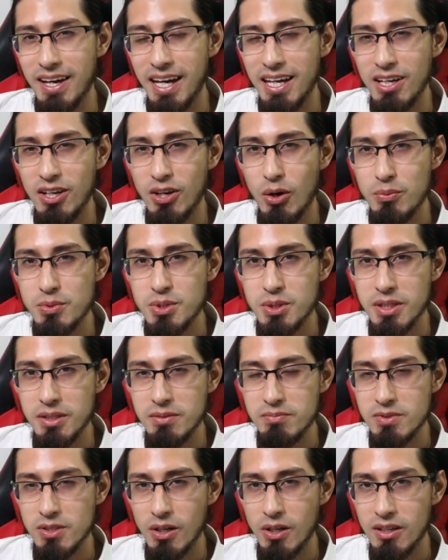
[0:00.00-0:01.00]
hope you
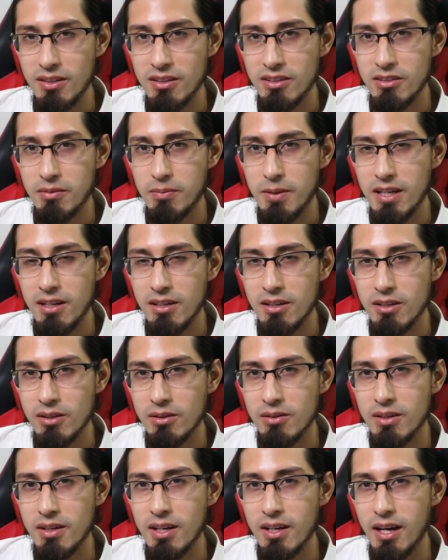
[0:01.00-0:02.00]
enjoyed this
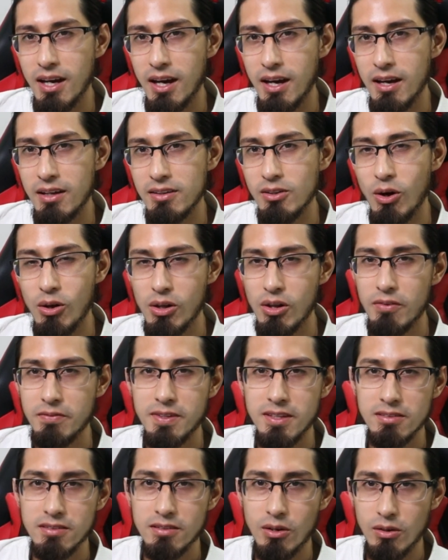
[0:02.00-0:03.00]
video and all of
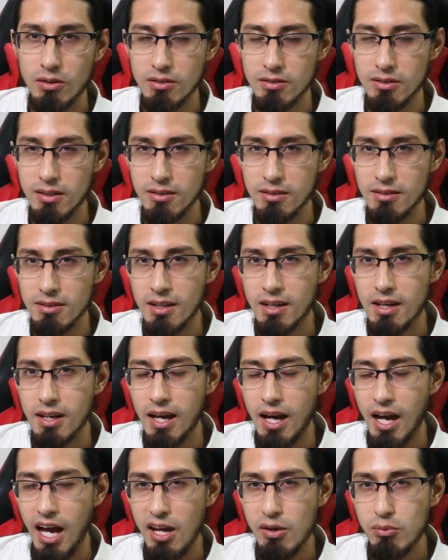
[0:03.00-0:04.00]
this content.
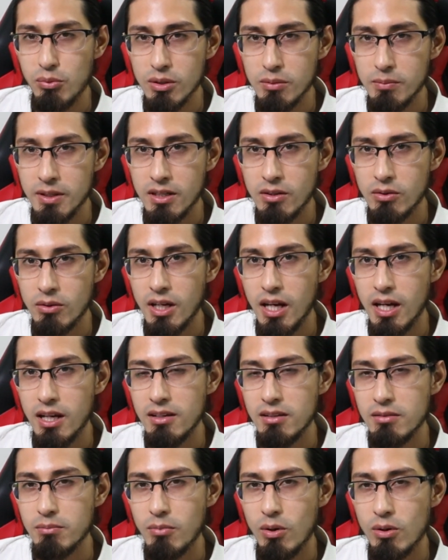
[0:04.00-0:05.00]
I will be
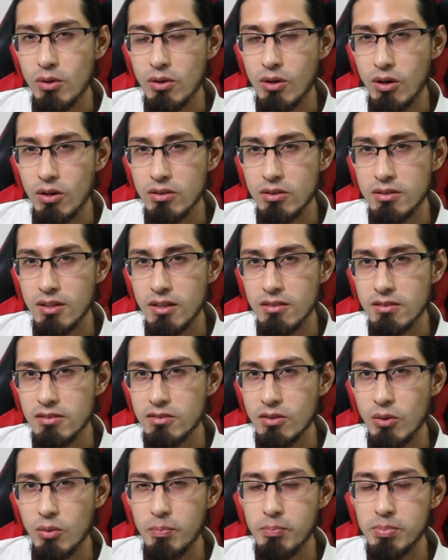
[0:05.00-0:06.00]
creating more content,
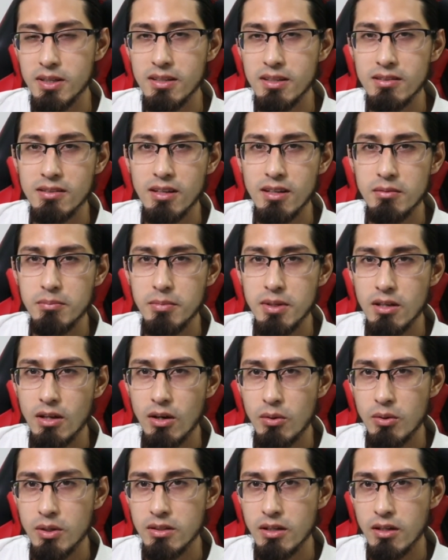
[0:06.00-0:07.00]
so please let me
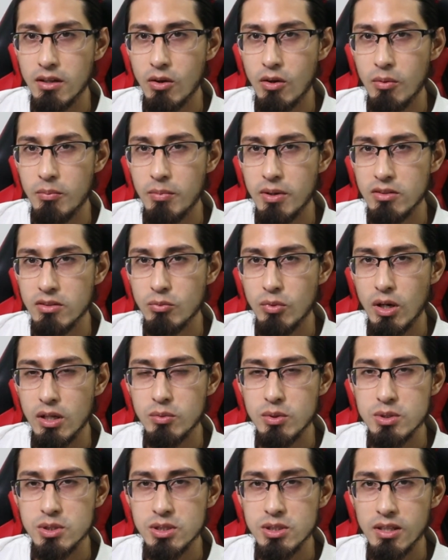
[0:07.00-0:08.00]
know in the comments what
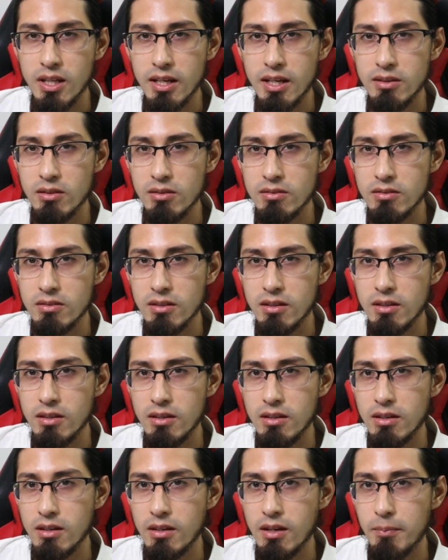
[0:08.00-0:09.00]
would you like to
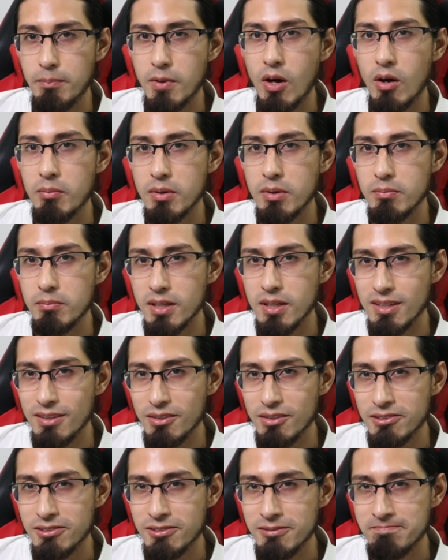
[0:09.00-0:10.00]
see in upcoming
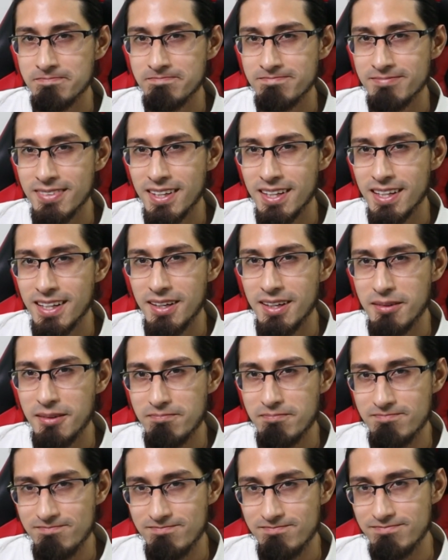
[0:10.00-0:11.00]
videos.
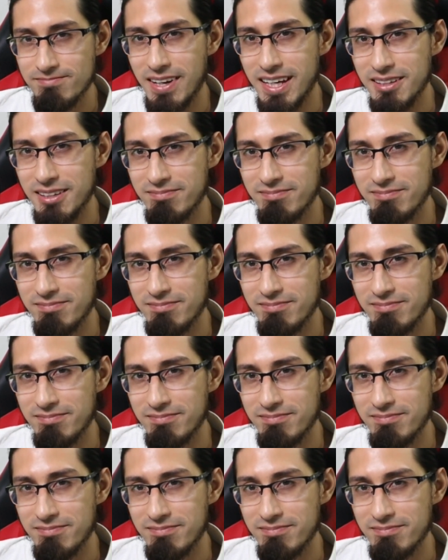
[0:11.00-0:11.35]
Bye.